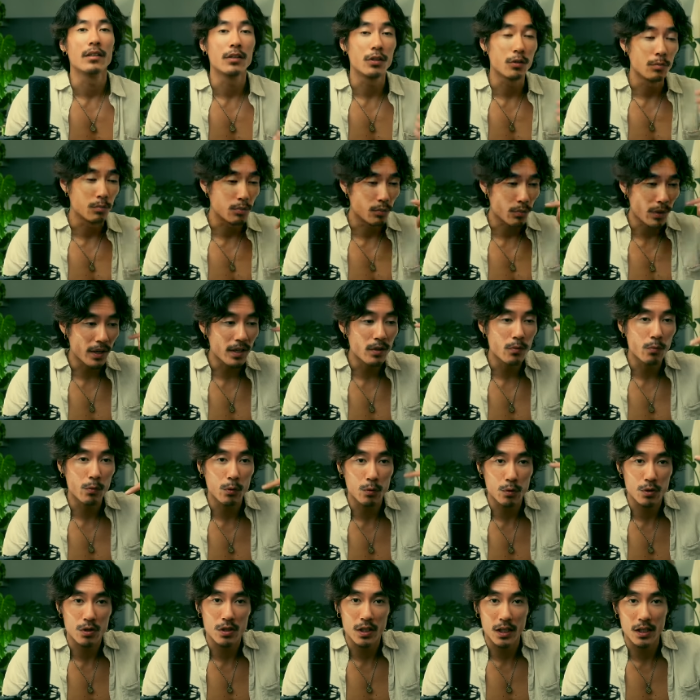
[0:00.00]
Your brain
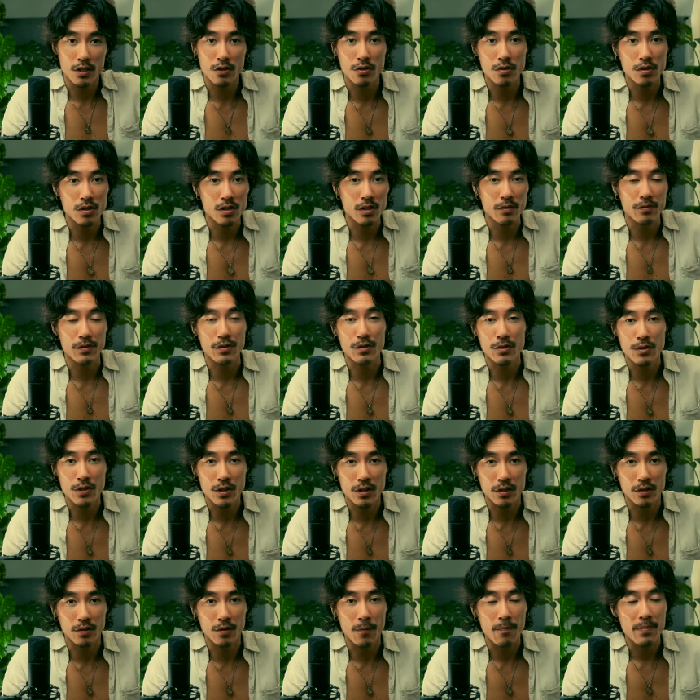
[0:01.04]
will send you the different
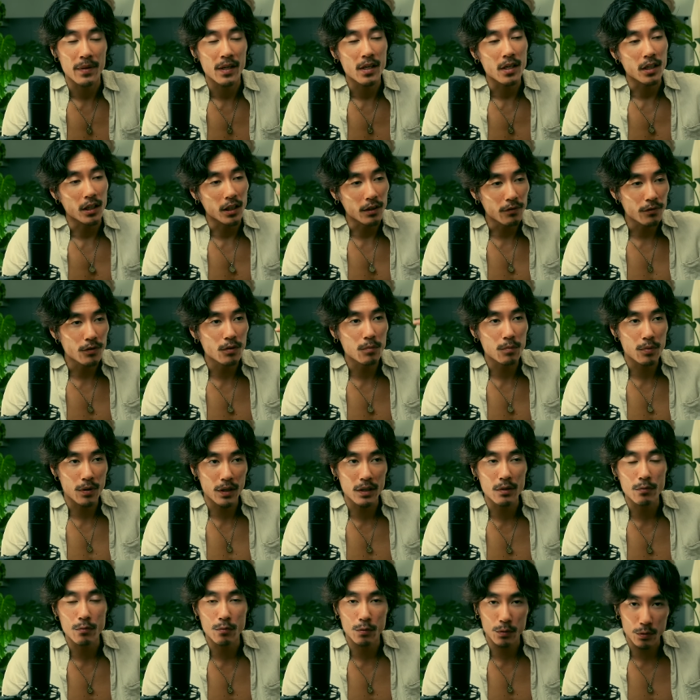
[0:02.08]
signal. If your
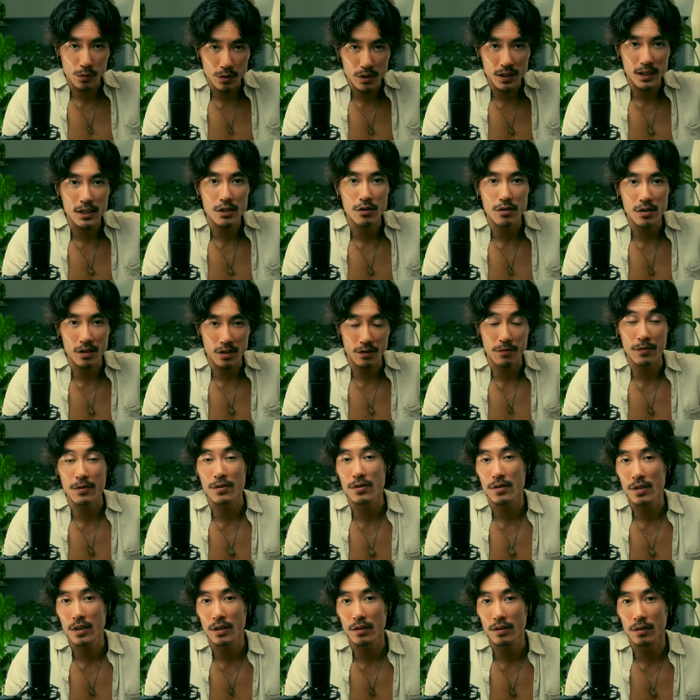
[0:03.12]
brain will send you the
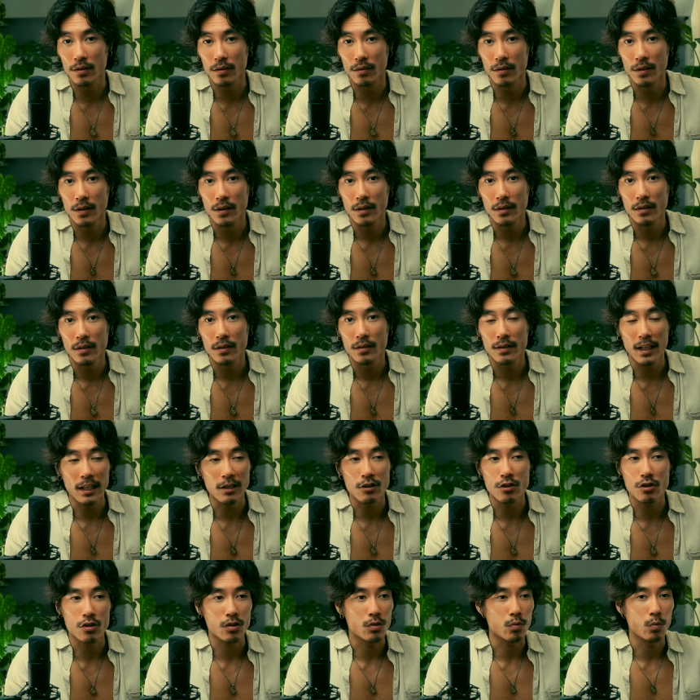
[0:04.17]
different signal,
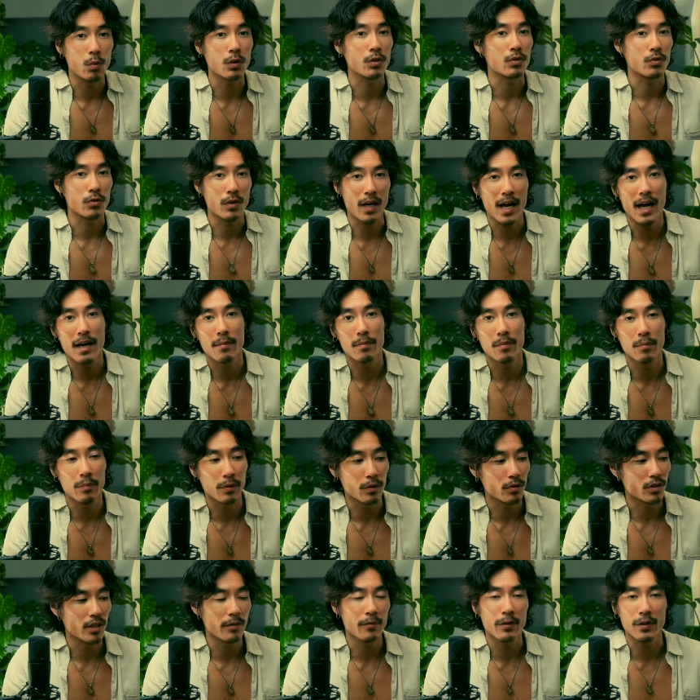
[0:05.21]
that's just what's going to happen
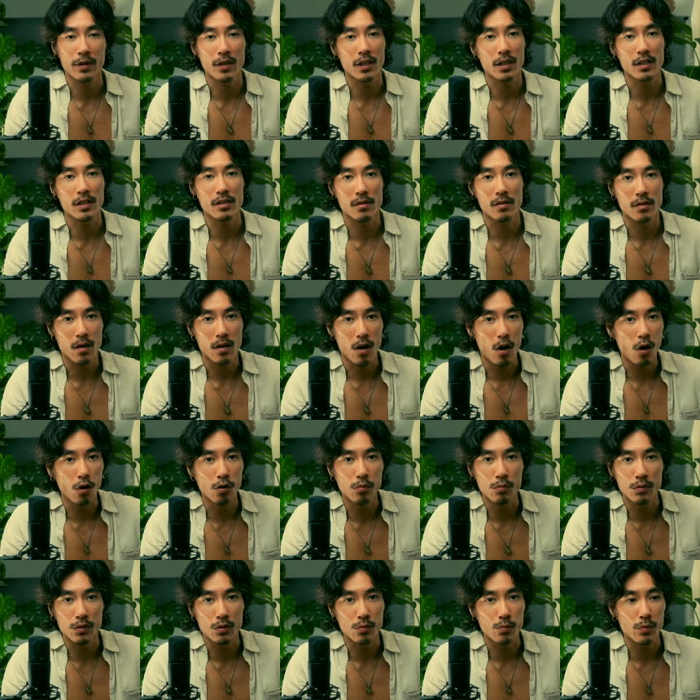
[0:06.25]
because everything is
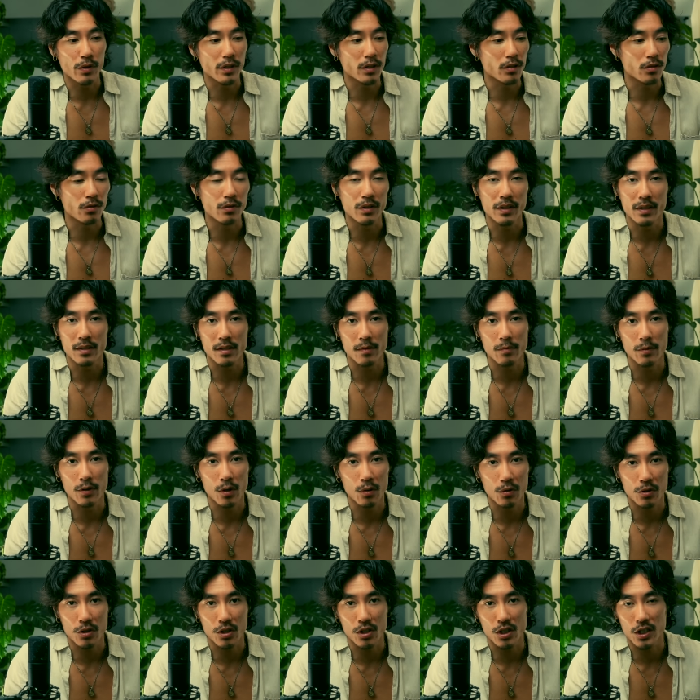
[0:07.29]
almost we're doing it
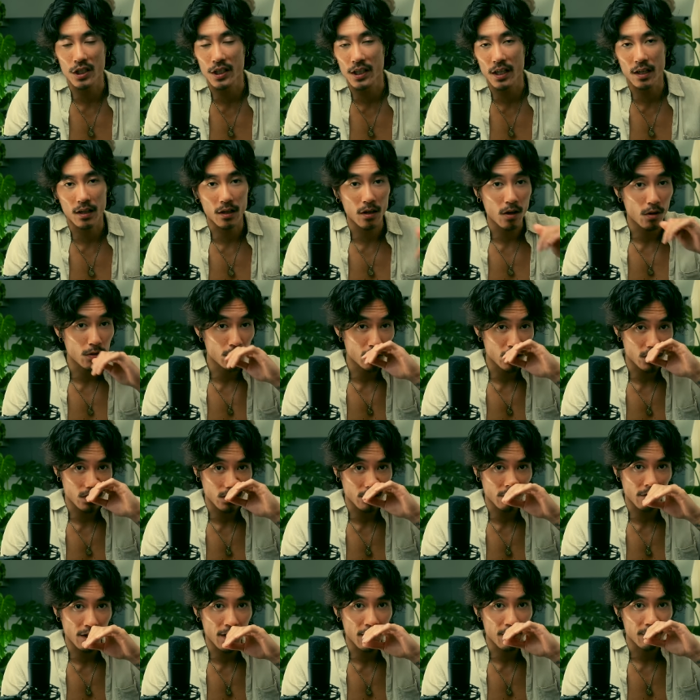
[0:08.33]
subconsciously and unconsciously
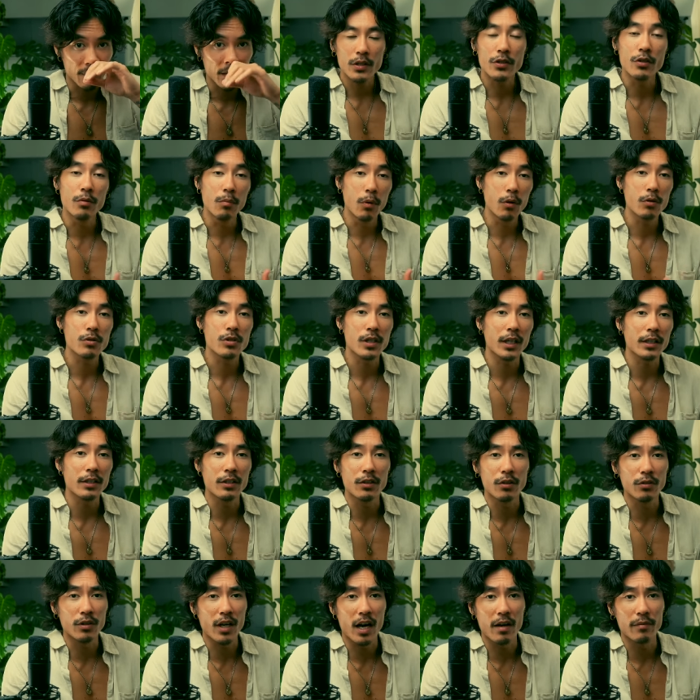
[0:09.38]
right you most likely
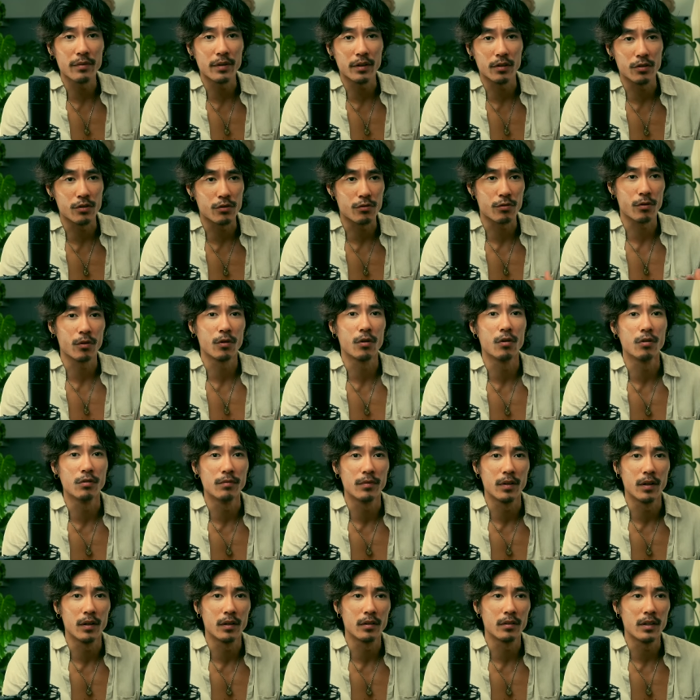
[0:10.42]
don't have the control
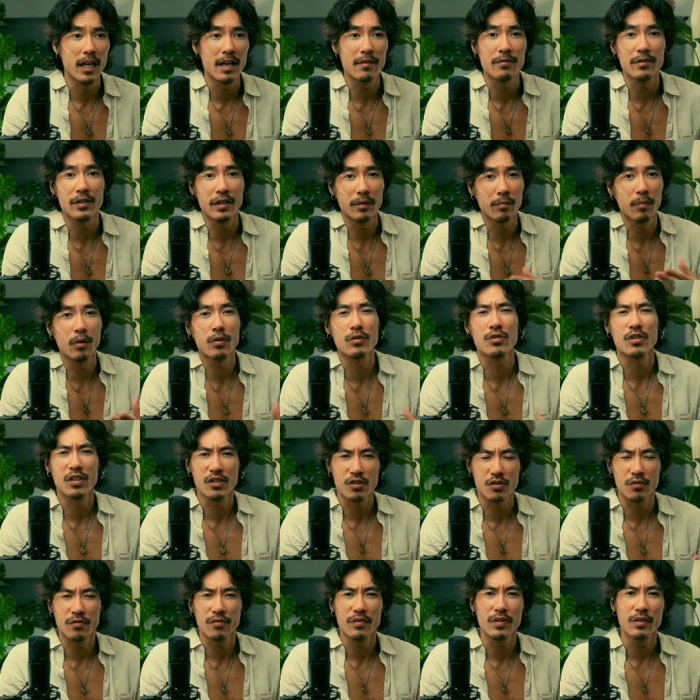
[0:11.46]
over every emotion that
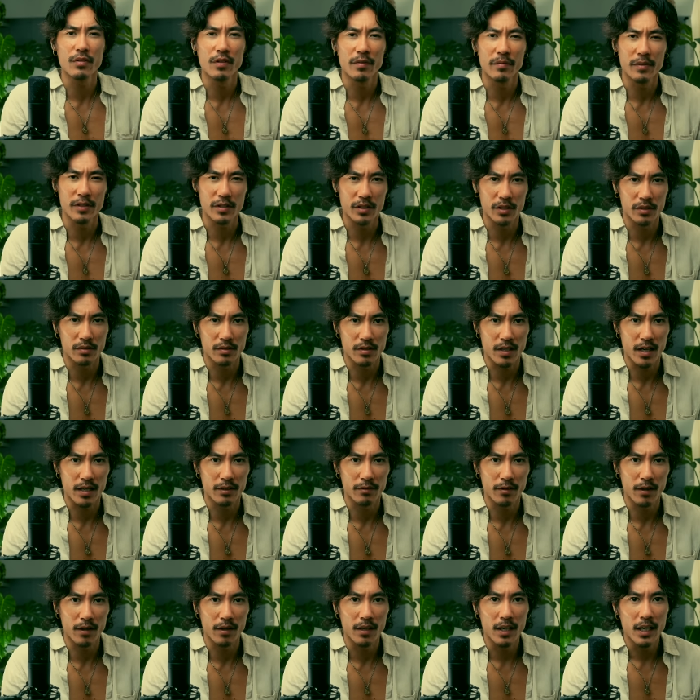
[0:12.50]
you feel every single day
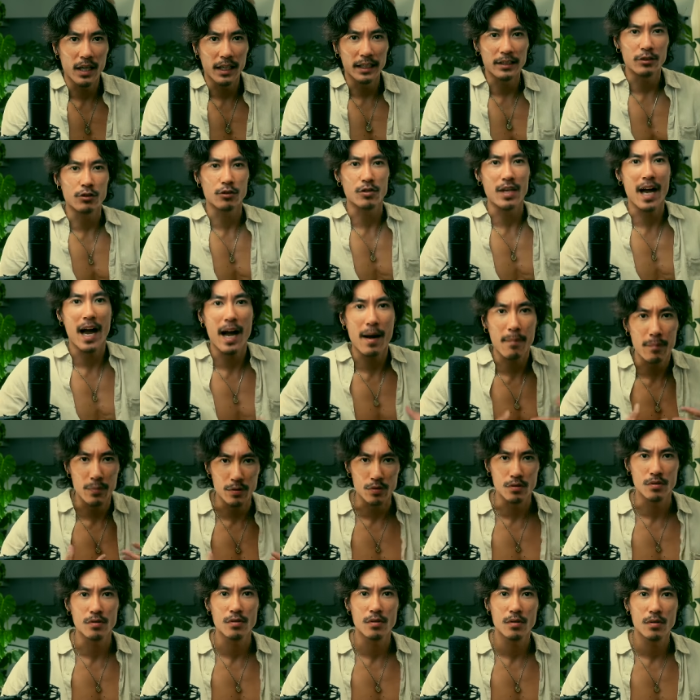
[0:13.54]
right it just
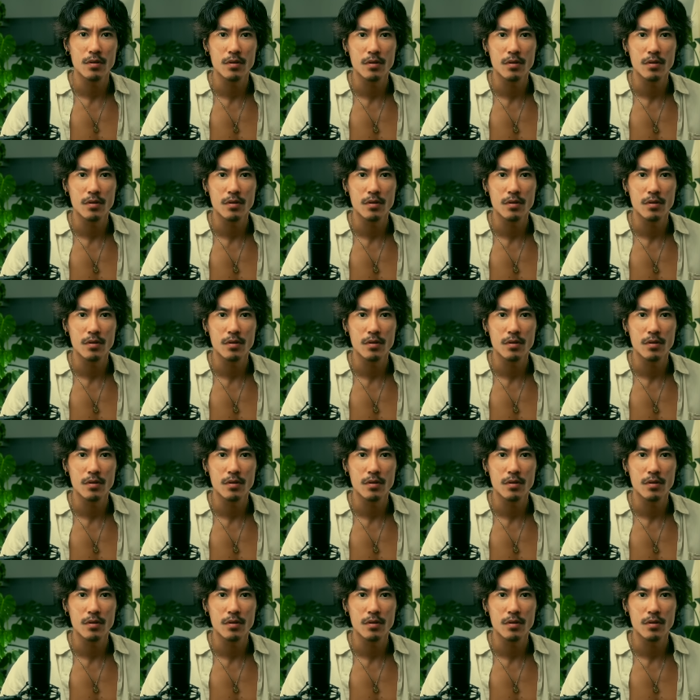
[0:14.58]
happens